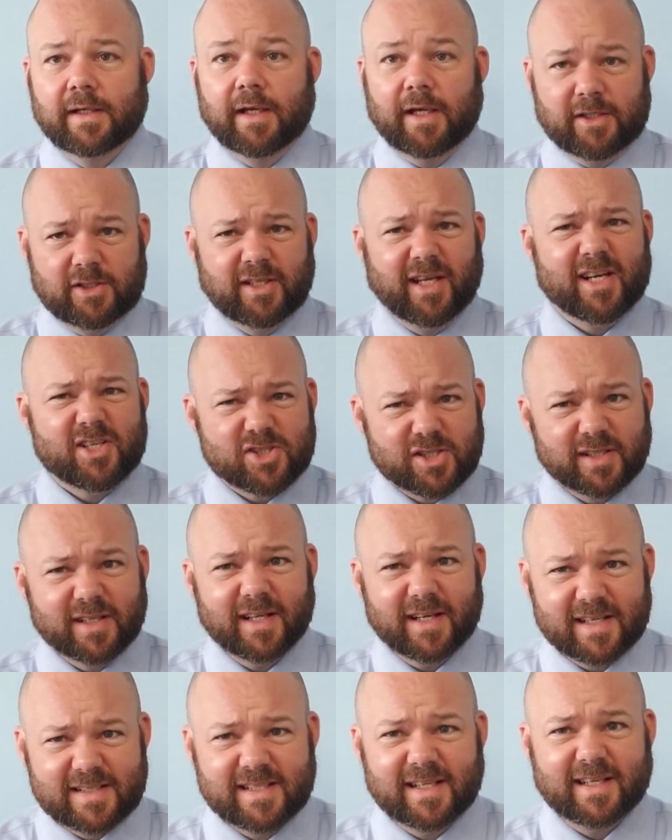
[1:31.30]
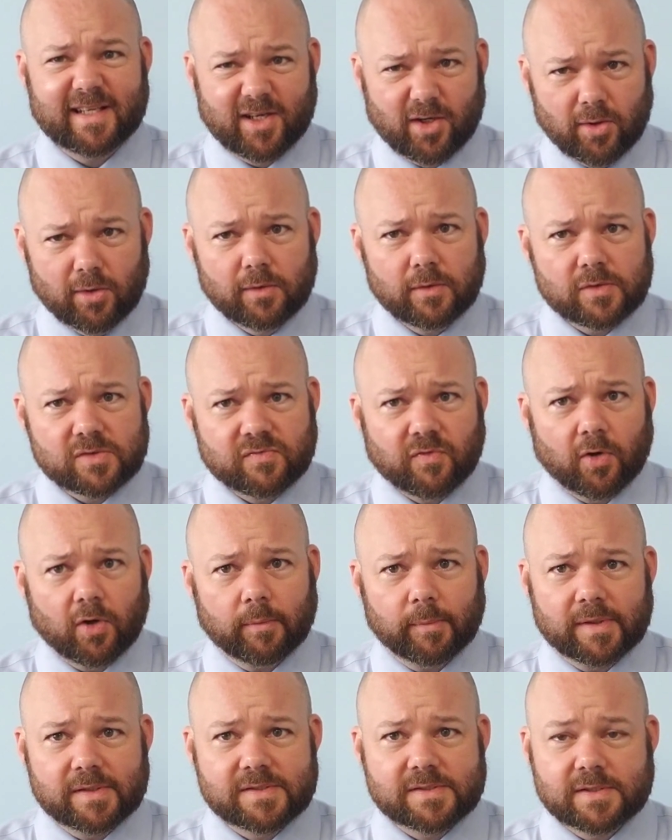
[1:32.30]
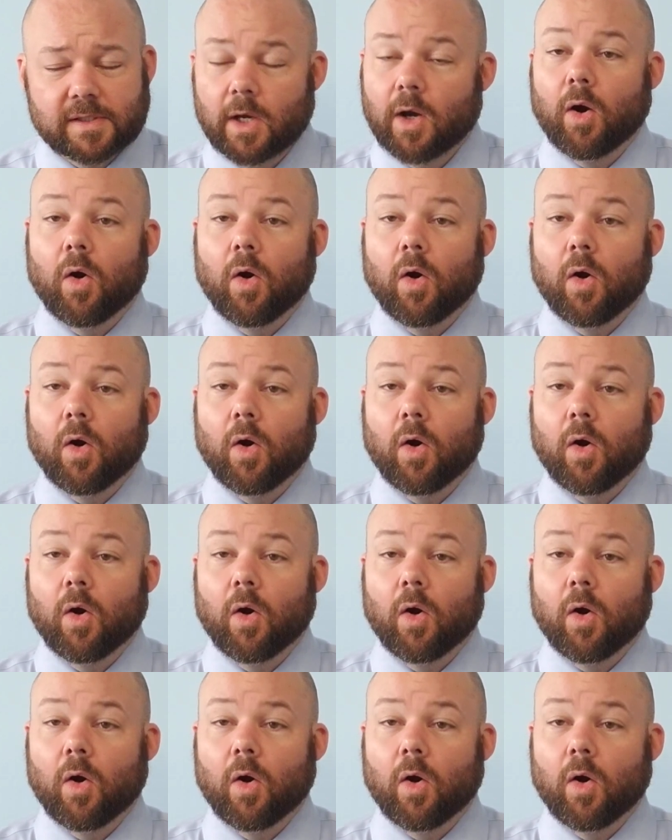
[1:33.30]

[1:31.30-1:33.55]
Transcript: And you actually got to take care of those varmints.